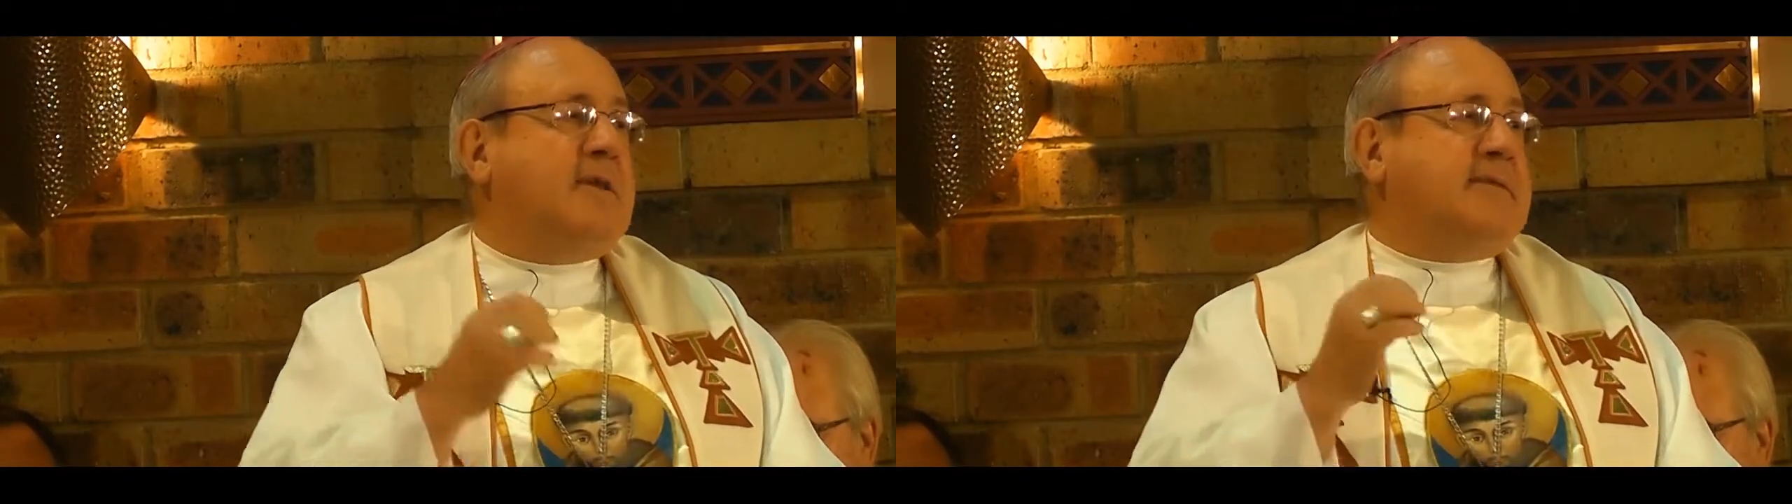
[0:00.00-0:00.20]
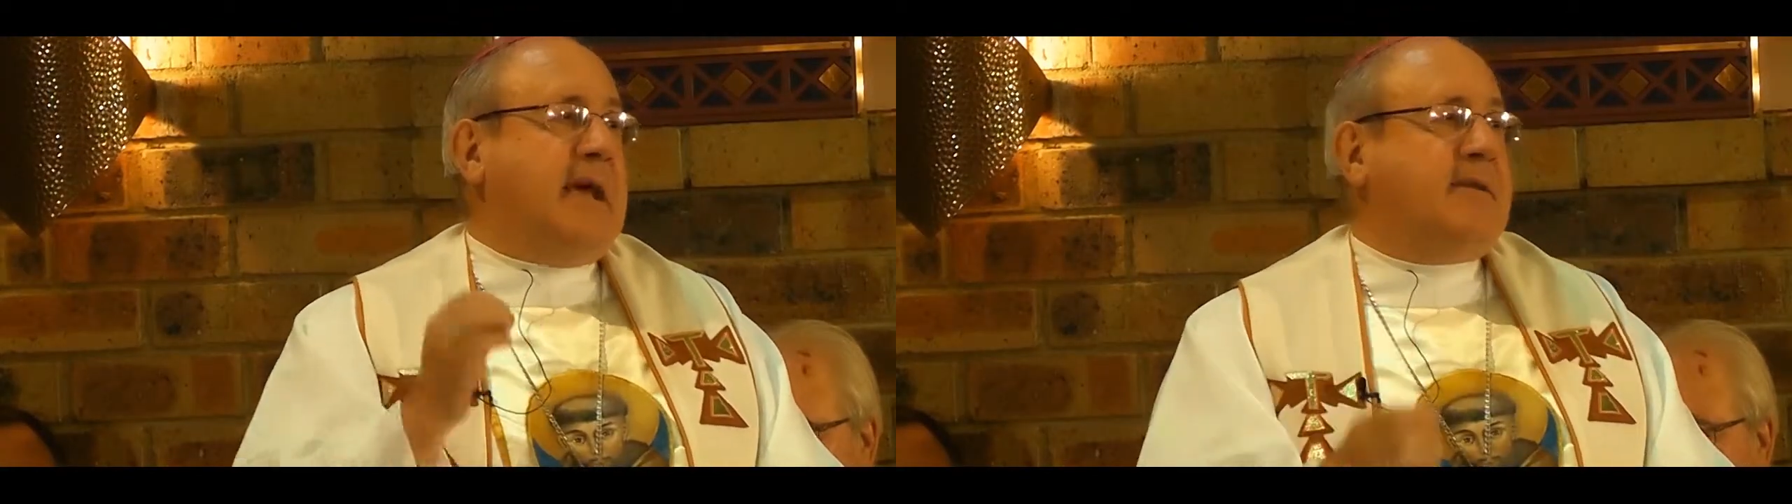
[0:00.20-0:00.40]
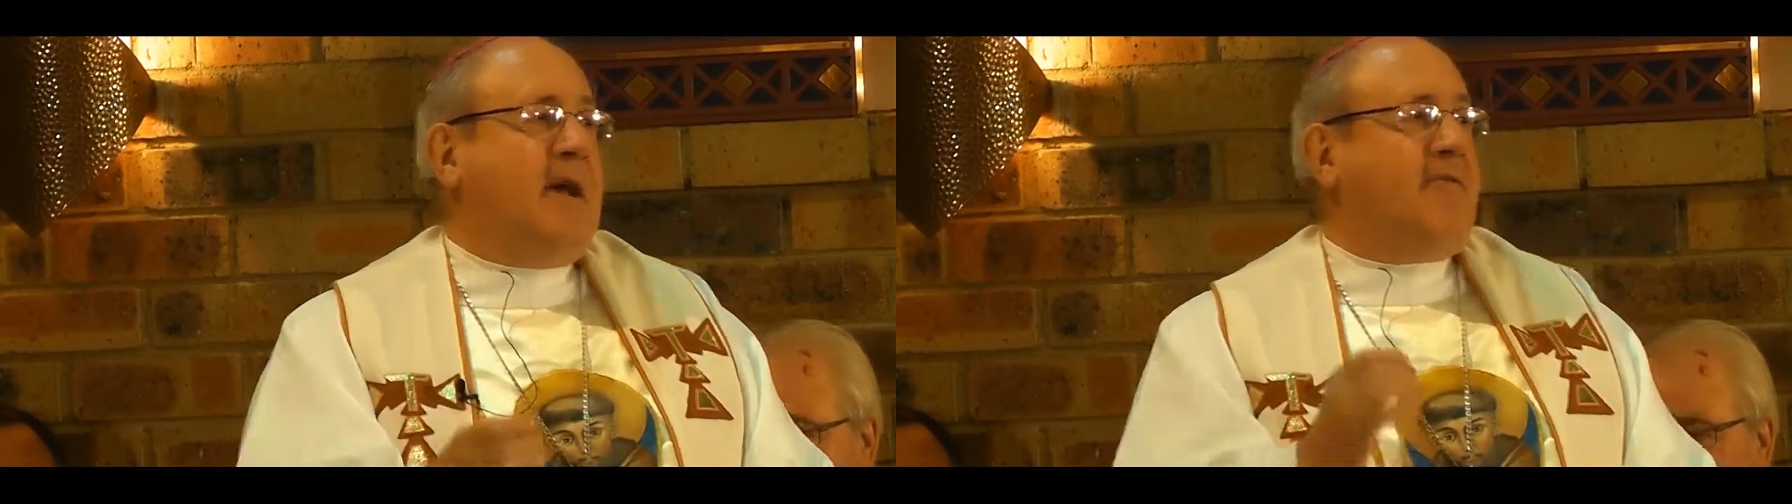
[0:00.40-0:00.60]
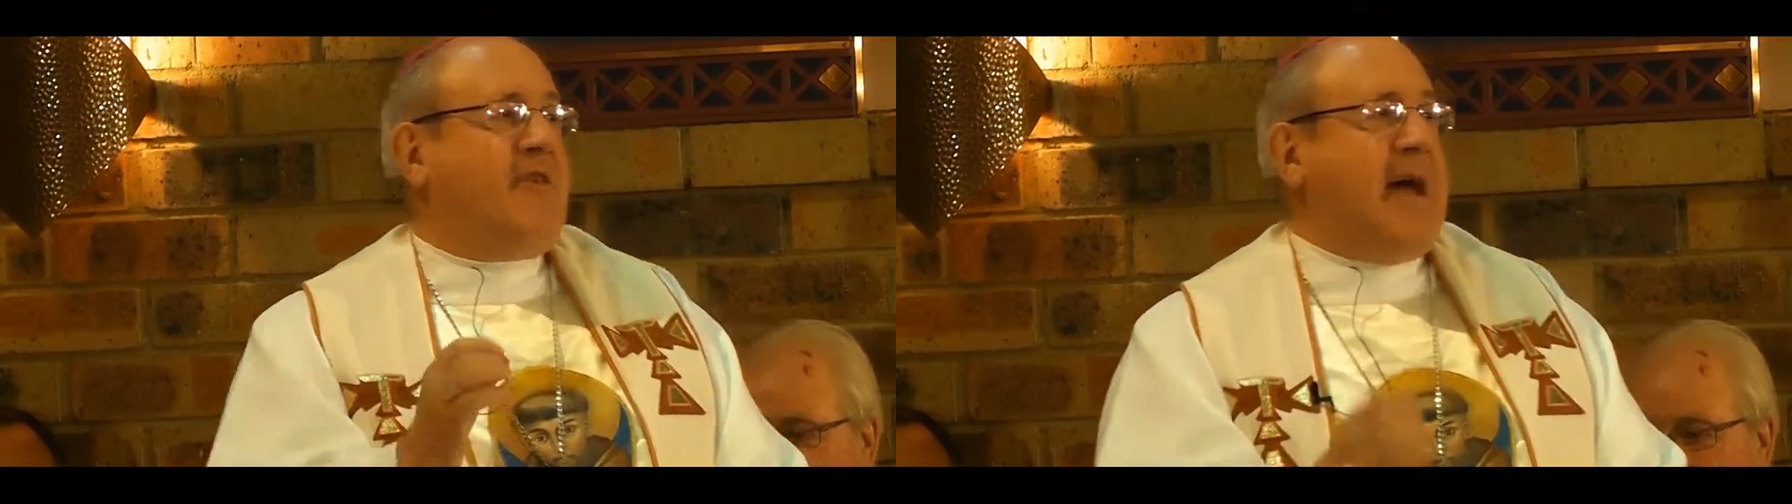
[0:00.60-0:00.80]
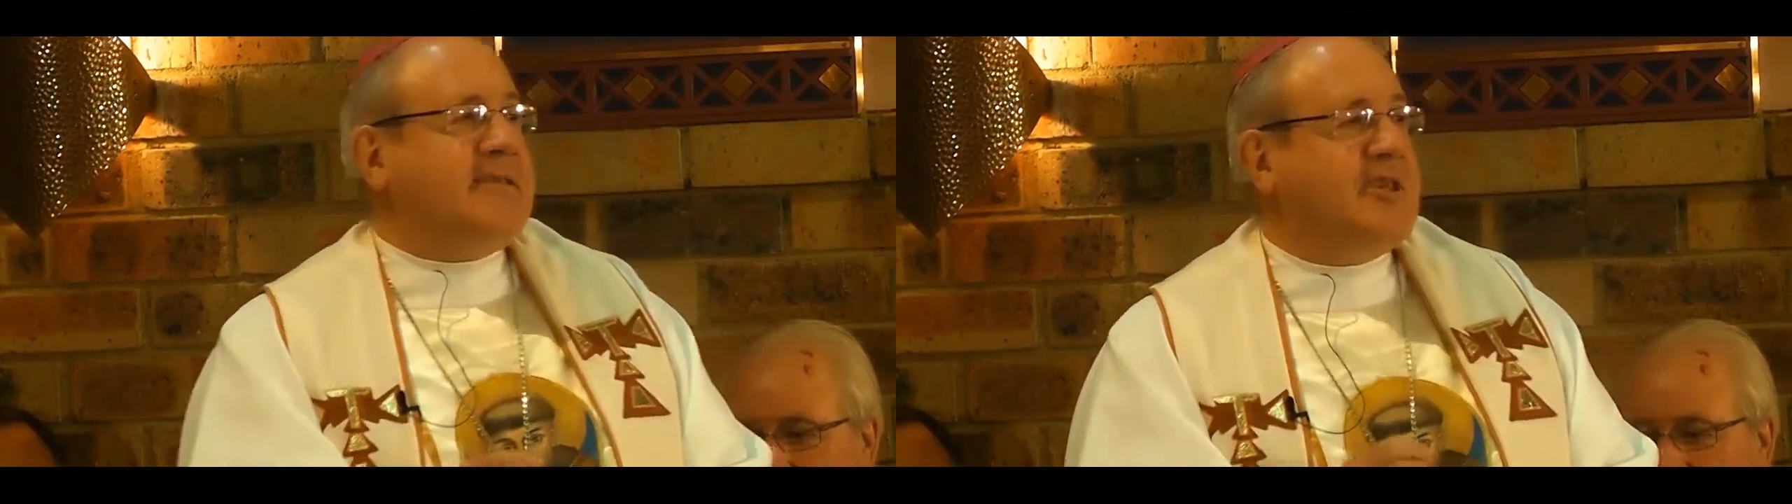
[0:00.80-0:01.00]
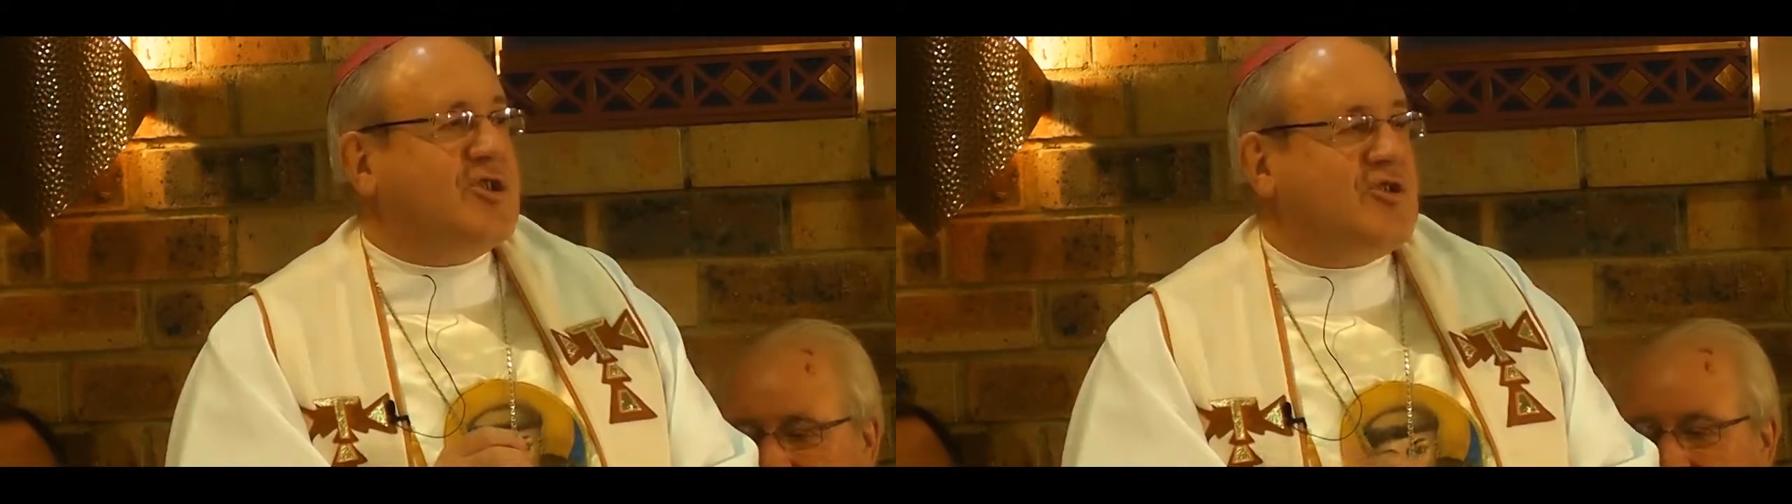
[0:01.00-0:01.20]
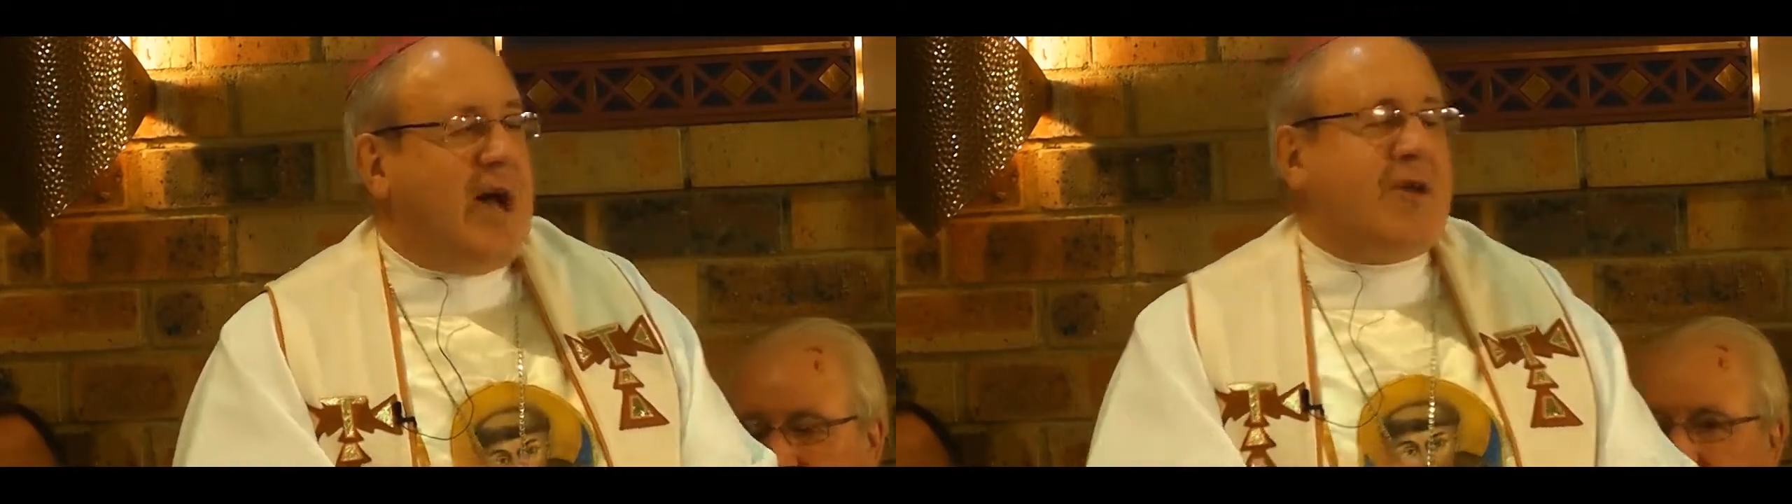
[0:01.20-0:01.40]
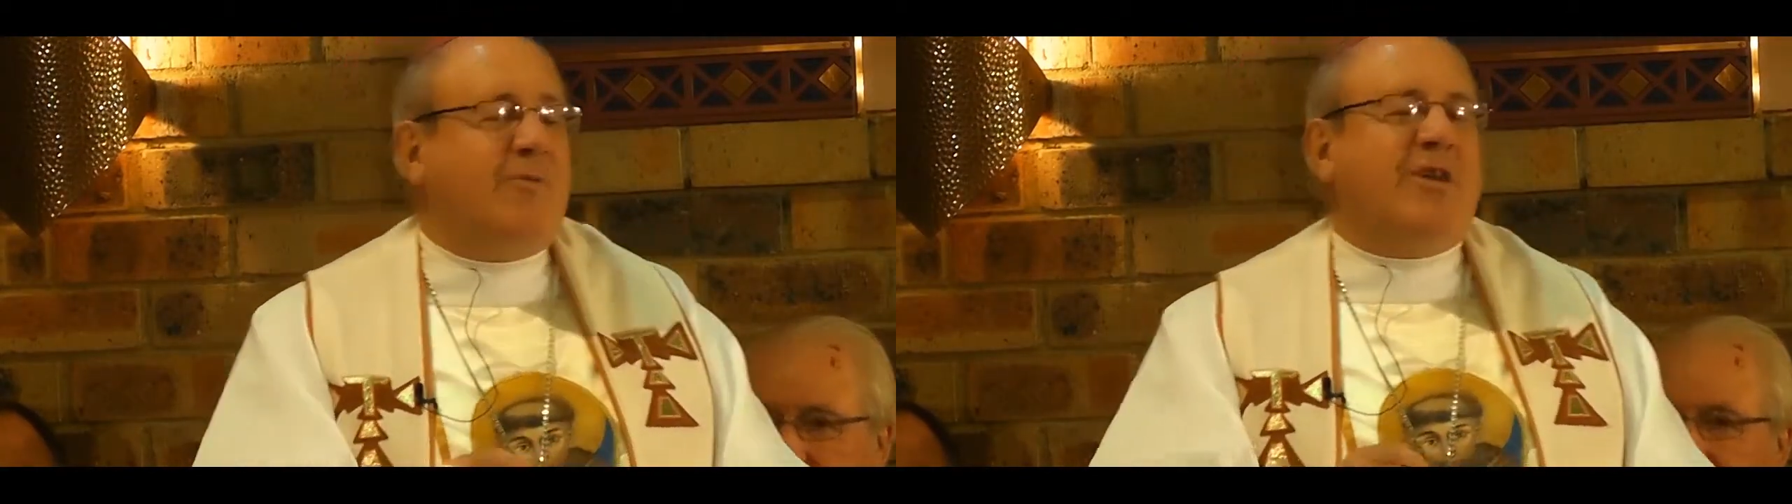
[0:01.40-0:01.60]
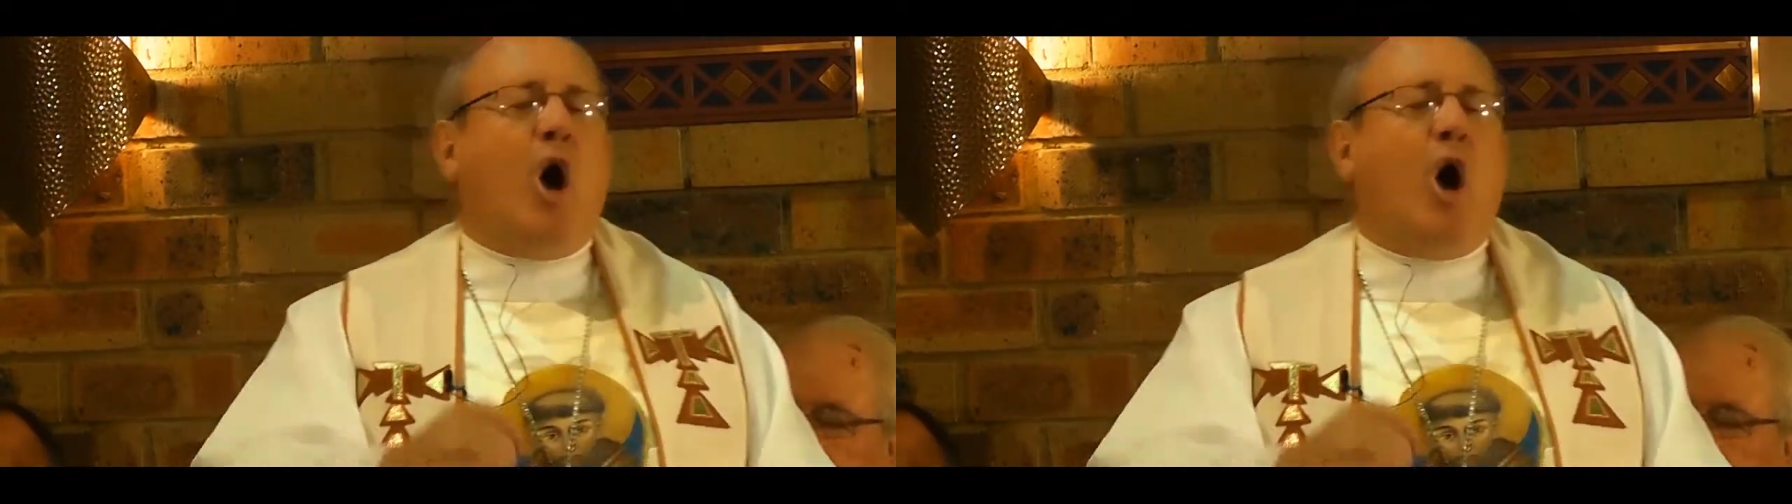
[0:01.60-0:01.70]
said Francis tried with